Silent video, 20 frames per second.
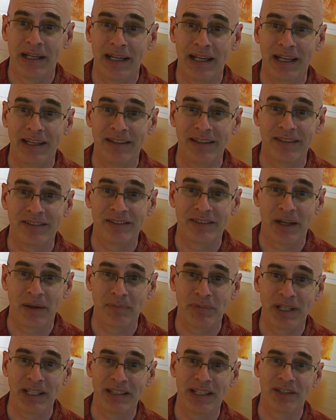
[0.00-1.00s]
into
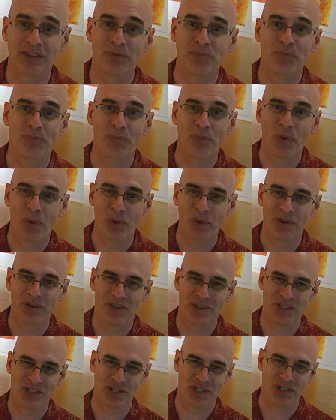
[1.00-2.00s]
something that's more
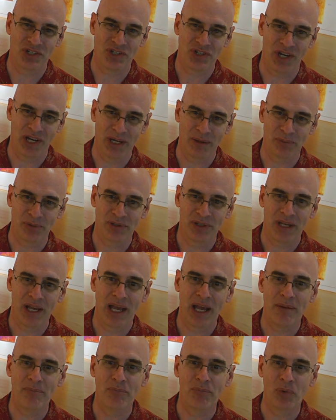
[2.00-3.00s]
than just shapes
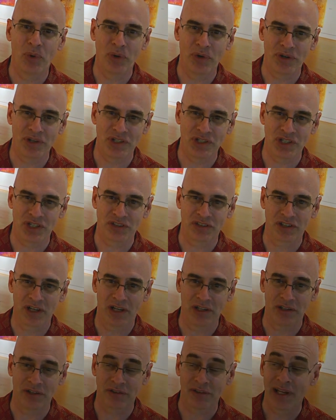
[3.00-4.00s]
and more than just
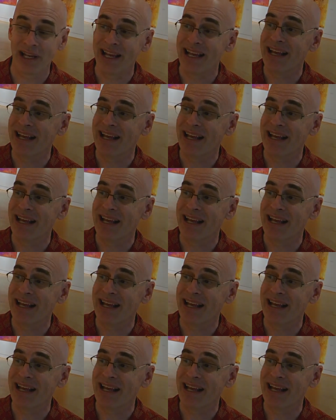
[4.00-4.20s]
colors.